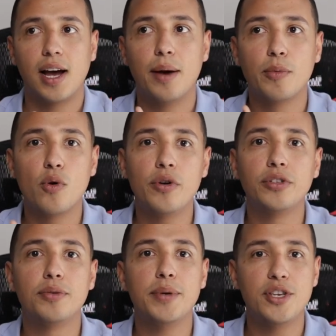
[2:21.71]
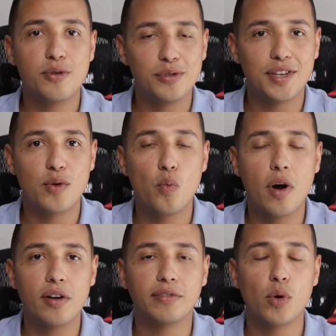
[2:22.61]
I'm going to be using
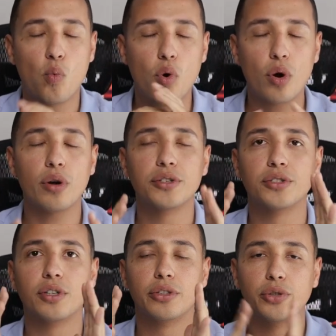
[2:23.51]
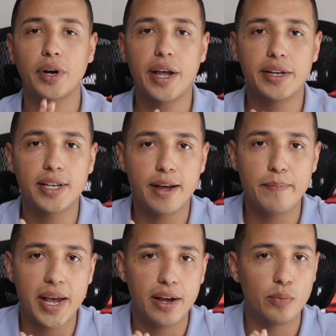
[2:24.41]
one of the worst trades I
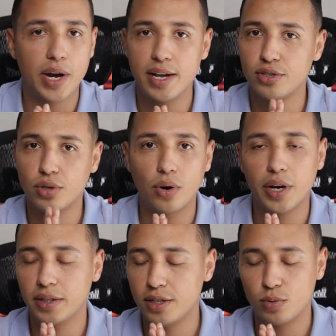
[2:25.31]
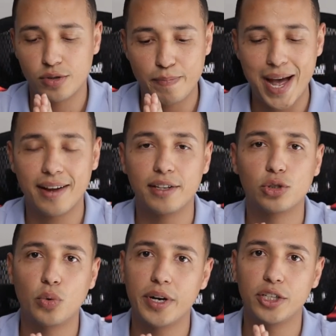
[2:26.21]
made when I started. This was back in
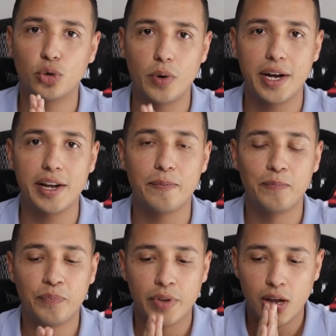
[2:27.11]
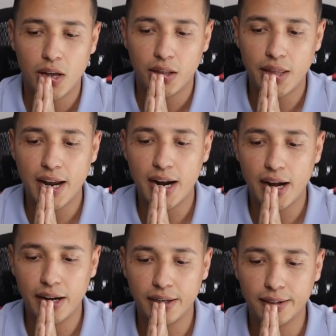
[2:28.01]
2020 that
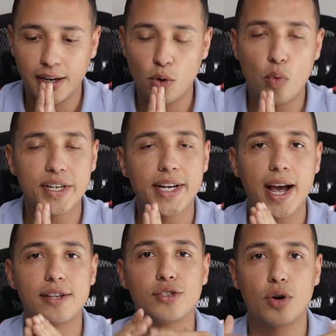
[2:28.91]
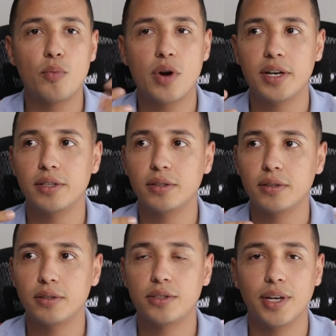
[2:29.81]
I wish I had someone
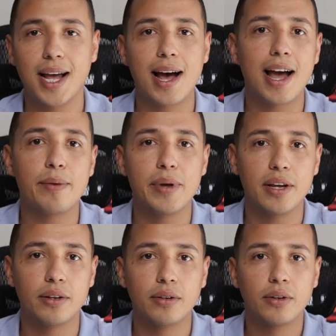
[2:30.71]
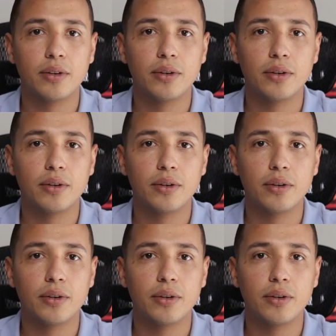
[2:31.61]
to guide me